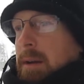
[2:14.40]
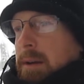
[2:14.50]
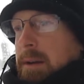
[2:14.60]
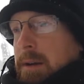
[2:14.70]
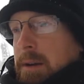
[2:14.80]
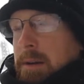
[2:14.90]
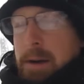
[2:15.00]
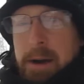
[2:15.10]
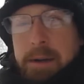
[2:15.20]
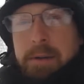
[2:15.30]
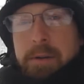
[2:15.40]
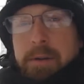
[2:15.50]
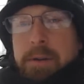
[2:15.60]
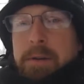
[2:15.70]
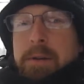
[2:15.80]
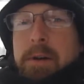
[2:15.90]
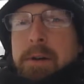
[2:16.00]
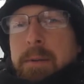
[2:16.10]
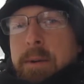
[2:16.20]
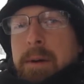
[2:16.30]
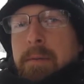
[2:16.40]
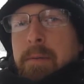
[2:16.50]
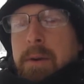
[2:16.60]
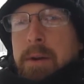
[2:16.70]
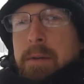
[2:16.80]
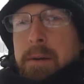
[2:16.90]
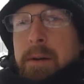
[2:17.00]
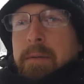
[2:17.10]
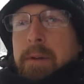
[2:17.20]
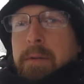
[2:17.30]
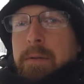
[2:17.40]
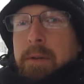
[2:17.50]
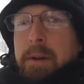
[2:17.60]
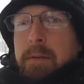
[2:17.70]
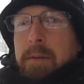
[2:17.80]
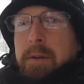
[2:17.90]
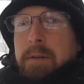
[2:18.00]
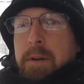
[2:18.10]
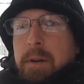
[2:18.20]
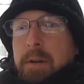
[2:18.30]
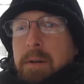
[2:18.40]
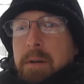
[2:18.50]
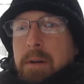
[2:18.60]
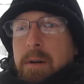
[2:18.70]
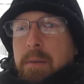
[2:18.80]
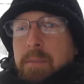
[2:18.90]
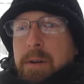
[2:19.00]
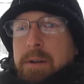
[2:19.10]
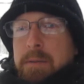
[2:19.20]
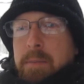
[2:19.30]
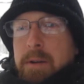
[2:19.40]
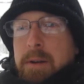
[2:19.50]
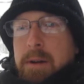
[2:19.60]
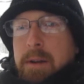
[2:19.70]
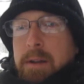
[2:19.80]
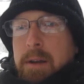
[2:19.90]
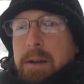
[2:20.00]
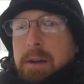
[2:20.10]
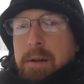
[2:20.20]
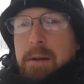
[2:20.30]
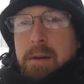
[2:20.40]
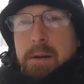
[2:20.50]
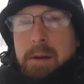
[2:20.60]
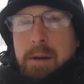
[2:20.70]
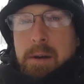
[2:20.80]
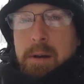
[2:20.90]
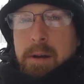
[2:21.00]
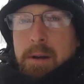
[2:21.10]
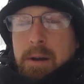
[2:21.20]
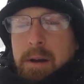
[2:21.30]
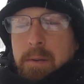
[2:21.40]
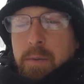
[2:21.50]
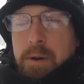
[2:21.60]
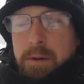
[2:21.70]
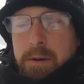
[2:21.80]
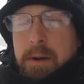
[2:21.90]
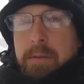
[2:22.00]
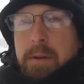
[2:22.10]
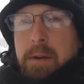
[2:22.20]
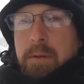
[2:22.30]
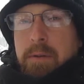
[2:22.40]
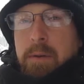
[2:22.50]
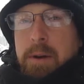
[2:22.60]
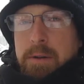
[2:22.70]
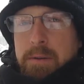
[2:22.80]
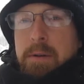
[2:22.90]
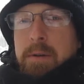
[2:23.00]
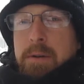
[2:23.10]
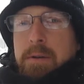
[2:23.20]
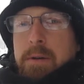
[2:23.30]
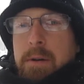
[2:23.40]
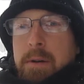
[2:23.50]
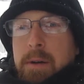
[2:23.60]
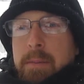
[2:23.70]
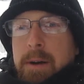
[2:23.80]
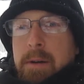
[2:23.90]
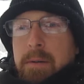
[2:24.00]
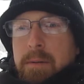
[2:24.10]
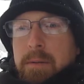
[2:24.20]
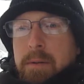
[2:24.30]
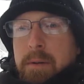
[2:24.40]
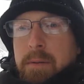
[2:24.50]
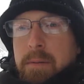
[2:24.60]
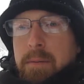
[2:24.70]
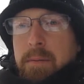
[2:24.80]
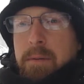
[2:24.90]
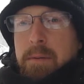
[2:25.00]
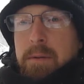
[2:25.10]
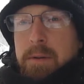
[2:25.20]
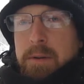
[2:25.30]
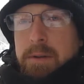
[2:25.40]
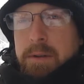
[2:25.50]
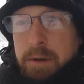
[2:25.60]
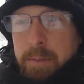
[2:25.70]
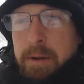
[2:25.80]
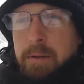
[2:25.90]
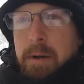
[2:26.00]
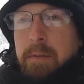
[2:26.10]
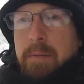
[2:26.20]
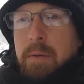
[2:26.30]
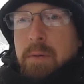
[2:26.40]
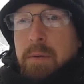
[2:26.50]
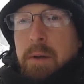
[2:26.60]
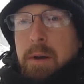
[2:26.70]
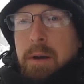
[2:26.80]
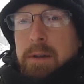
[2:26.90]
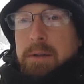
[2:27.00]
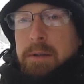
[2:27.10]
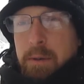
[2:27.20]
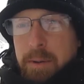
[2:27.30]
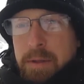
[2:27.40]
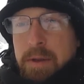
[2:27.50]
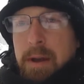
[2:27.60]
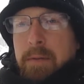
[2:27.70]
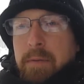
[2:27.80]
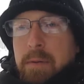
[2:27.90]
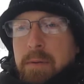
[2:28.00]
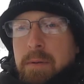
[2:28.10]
you know, I do know what you're talking about. We don't have gifts to give this year. Things have been kind of tight, and we don't have gifts, so I do know what you're talking about. So you can still be grateful and still be thankful.